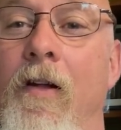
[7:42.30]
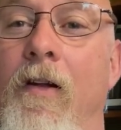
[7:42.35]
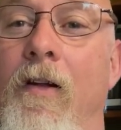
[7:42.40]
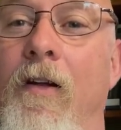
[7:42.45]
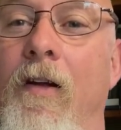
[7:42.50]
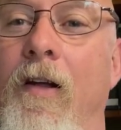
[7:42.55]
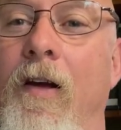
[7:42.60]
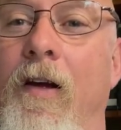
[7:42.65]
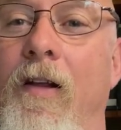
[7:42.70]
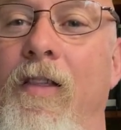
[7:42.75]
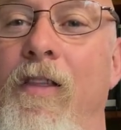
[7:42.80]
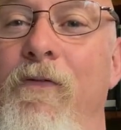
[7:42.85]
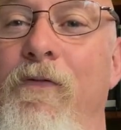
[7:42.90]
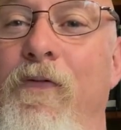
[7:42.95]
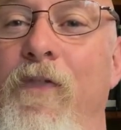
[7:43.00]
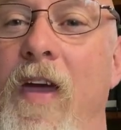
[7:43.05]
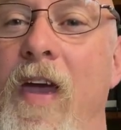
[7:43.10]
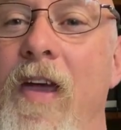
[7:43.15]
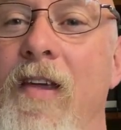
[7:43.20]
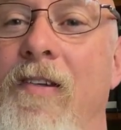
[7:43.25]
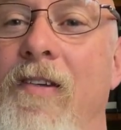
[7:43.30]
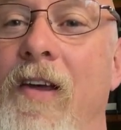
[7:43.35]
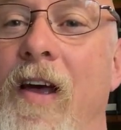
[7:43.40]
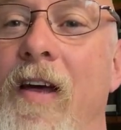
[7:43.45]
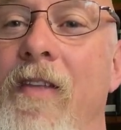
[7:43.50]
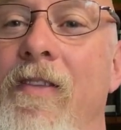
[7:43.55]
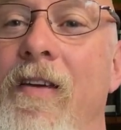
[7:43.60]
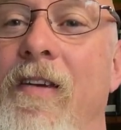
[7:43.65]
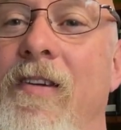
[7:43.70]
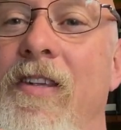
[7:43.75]
Look at the face
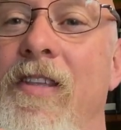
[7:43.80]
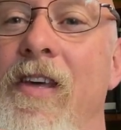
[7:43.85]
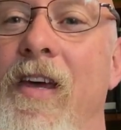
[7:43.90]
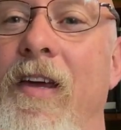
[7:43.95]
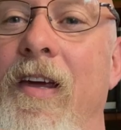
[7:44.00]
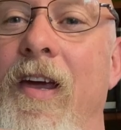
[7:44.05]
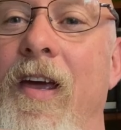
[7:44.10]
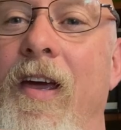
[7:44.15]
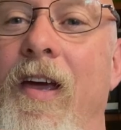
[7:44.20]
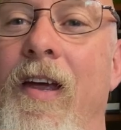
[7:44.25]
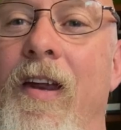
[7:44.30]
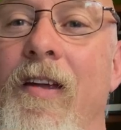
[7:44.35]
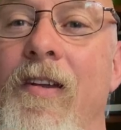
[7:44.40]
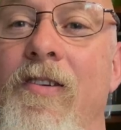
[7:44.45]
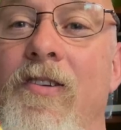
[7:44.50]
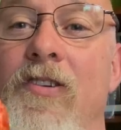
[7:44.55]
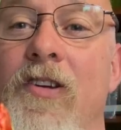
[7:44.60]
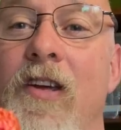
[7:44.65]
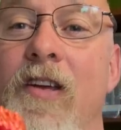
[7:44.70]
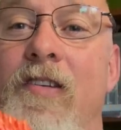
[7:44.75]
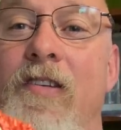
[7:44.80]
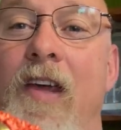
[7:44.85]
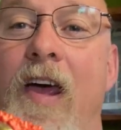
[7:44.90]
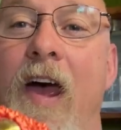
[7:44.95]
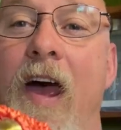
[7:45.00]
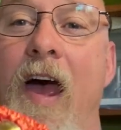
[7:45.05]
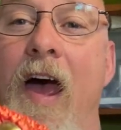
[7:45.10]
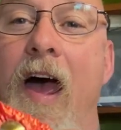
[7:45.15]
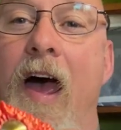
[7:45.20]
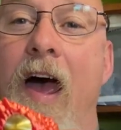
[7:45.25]
on this thing. It is just
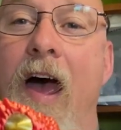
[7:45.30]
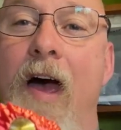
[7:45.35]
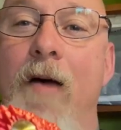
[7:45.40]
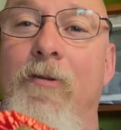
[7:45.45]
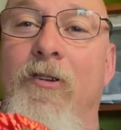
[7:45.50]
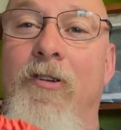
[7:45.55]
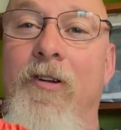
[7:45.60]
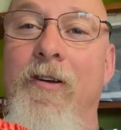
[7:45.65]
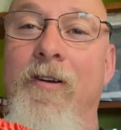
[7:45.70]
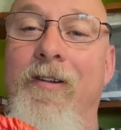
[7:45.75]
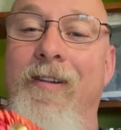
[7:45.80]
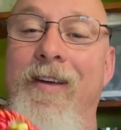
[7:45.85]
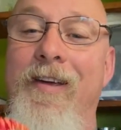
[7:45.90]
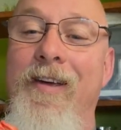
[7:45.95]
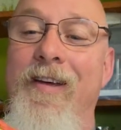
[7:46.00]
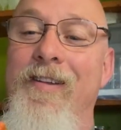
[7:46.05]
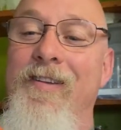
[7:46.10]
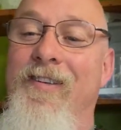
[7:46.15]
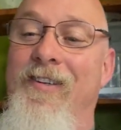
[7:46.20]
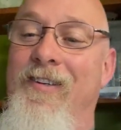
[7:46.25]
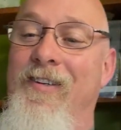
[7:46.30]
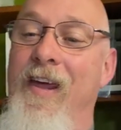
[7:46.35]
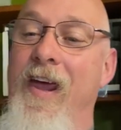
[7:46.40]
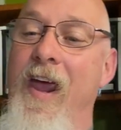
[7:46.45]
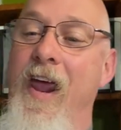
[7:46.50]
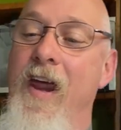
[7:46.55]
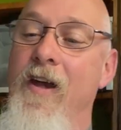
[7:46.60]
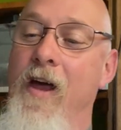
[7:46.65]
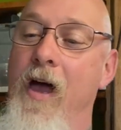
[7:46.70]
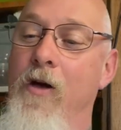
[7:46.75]
absolutely
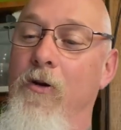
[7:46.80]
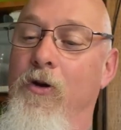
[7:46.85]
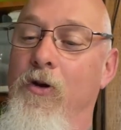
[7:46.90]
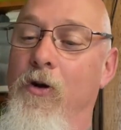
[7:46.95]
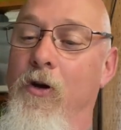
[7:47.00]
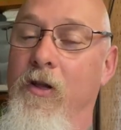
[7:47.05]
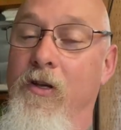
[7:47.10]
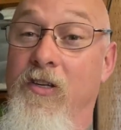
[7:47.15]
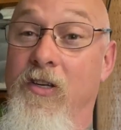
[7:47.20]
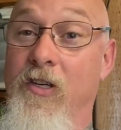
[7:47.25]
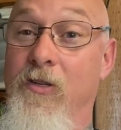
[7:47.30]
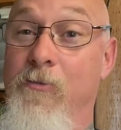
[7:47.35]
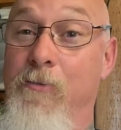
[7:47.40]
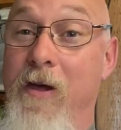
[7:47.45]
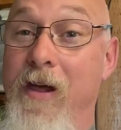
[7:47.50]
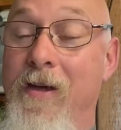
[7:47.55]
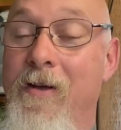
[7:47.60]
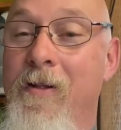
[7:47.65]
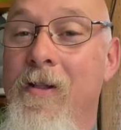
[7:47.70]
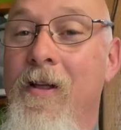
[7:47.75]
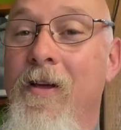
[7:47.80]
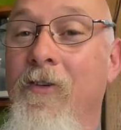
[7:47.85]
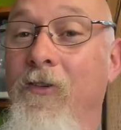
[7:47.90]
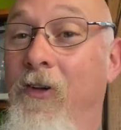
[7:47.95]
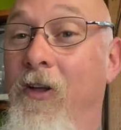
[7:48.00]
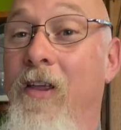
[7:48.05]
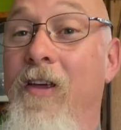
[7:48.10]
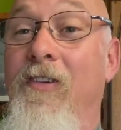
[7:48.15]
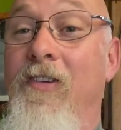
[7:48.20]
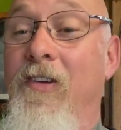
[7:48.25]
insane how cool this is be.
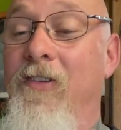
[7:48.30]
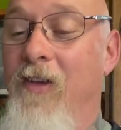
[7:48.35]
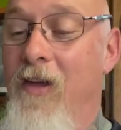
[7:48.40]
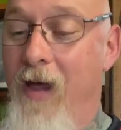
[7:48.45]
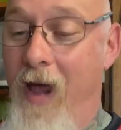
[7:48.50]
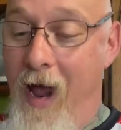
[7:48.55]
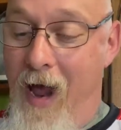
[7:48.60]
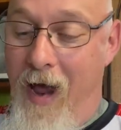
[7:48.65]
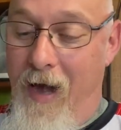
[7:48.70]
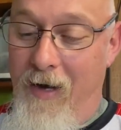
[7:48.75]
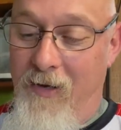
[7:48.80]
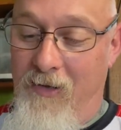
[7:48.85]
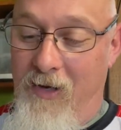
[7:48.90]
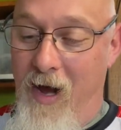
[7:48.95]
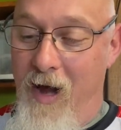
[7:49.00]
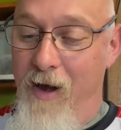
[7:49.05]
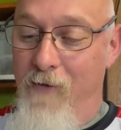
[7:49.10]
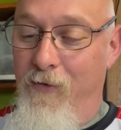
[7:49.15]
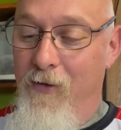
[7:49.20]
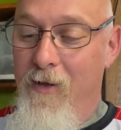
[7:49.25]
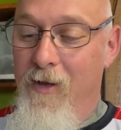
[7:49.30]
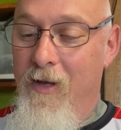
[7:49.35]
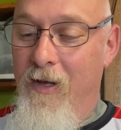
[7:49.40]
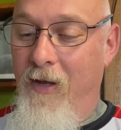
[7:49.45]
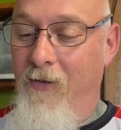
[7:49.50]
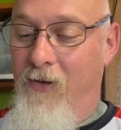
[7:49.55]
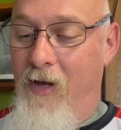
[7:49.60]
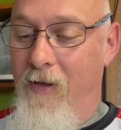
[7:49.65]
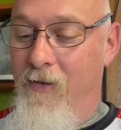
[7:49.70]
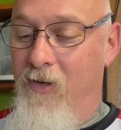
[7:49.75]
So this is, and it's got
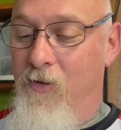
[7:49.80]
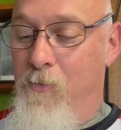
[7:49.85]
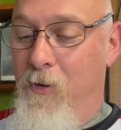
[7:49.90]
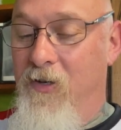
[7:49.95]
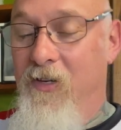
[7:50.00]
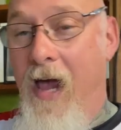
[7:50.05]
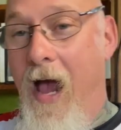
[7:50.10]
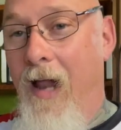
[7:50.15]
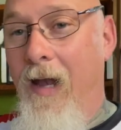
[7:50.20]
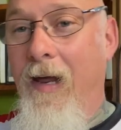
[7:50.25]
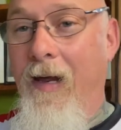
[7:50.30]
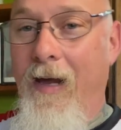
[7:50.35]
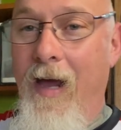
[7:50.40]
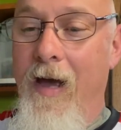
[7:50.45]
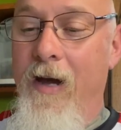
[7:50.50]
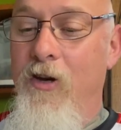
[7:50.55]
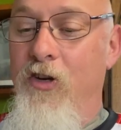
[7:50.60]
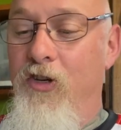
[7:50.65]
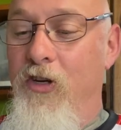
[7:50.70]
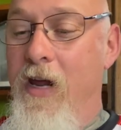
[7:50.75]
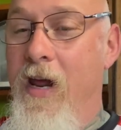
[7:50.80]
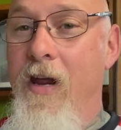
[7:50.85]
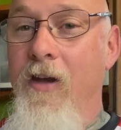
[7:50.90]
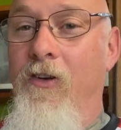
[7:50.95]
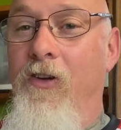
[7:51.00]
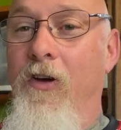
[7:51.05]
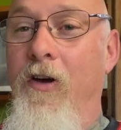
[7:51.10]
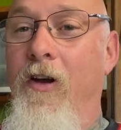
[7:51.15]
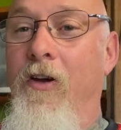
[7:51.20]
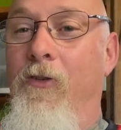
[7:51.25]
this metallic kind of sheen
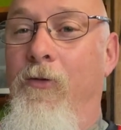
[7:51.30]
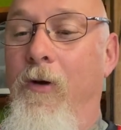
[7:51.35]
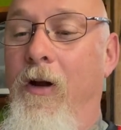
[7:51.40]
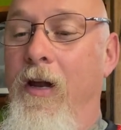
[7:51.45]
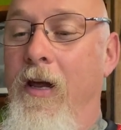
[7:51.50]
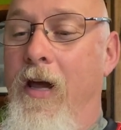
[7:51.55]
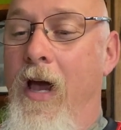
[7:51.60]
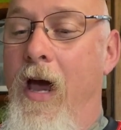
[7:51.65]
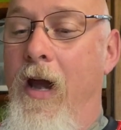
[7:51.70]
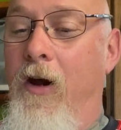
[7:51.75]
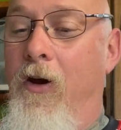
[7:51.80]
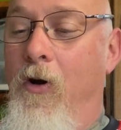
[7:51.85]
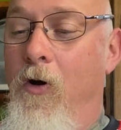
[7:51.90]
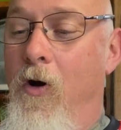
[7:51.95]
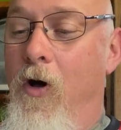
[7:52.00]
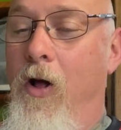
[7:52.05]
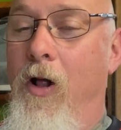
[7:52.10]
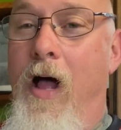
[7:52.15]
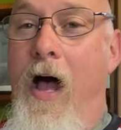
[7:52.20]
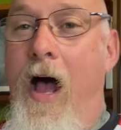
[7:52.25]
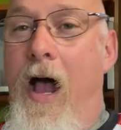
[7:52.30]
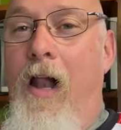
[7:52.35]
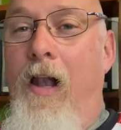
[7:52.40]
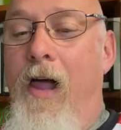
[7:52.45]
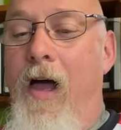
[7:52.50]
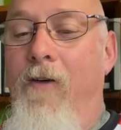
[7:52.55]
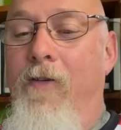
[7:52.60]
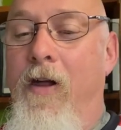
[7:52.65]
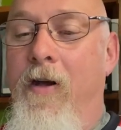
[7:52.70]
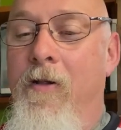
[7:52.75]
to it. It's really kind of cool. I
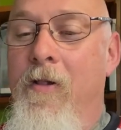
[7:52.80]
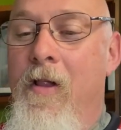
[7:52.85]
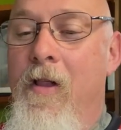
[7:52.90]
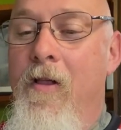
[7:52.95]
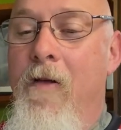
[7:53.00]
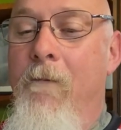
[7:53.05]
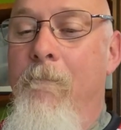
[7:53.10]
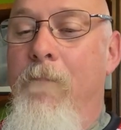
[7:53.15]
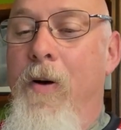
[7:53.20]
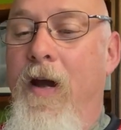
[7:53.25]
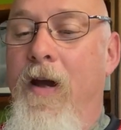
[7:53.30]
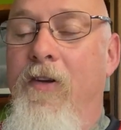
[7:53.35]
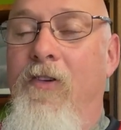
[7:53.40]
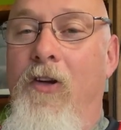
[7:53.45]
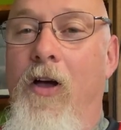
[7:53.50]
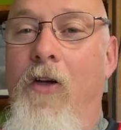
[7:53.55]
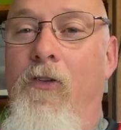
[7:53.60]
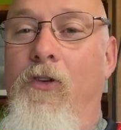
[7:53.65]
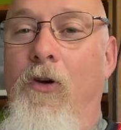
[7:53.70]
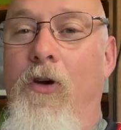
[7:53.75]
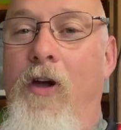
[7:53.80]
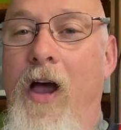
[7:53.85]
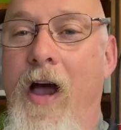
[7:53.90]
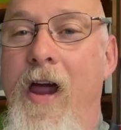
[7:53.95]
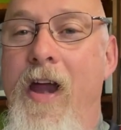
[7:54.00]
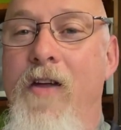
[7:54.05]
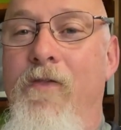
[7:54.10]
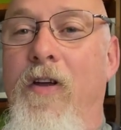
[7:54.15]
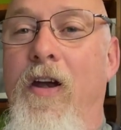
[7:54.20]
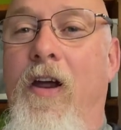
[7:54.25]
love it. But it's also
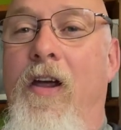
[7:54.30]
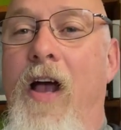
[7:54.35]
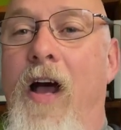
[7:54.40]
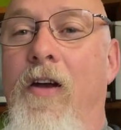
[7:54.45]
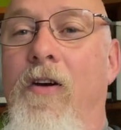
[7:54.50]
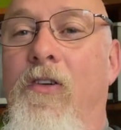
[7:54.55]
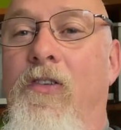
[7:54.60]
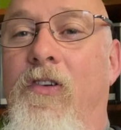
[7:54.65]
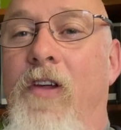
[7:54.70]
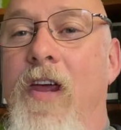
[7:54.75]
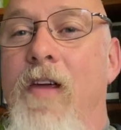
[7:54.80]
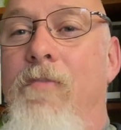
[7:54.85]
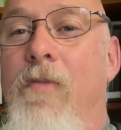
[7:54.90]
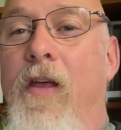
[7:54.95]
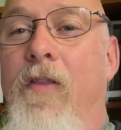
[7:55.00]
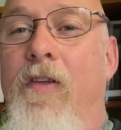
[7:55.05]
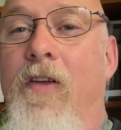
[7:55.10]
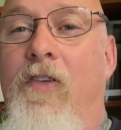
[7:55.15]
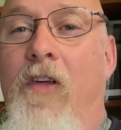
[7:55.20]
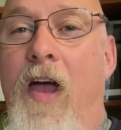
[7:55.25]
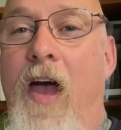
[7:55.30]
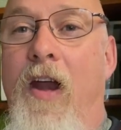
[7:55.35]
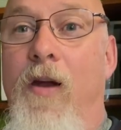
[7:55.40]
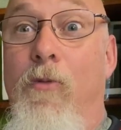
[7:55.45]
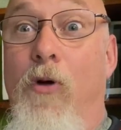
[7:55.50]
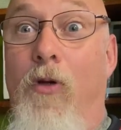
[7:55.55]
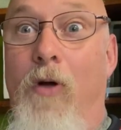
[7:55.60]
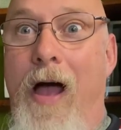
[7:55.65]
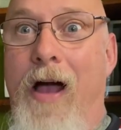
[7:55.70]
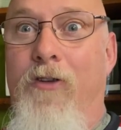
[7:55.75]
kind of in a color scheme that this
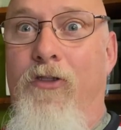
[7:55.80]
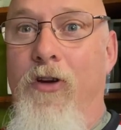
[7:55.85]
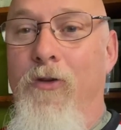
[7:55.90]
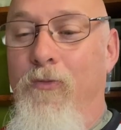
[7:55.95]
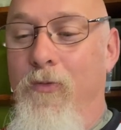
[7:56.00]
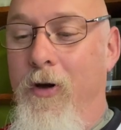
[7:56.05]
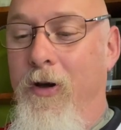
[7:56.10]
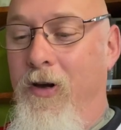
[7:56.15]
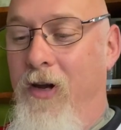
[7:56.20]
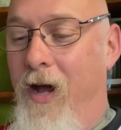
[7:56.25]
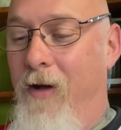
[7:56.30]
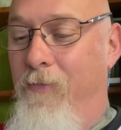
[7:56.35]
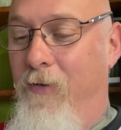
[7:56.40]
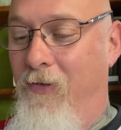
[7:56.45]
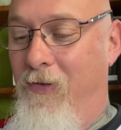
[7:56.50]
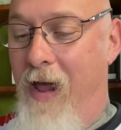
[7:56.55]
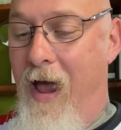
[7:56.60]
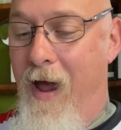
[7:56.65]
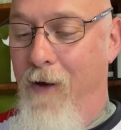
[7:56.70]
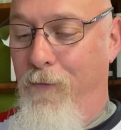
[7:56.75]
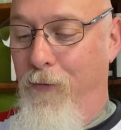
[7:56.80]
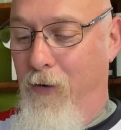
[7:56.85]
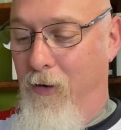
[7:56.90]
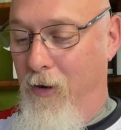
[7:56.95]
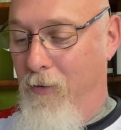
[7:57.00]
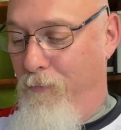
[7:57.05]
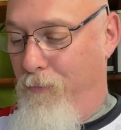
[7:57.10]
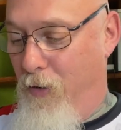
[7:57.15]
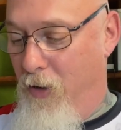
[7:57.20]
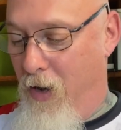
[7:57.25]
animal actually would come, this African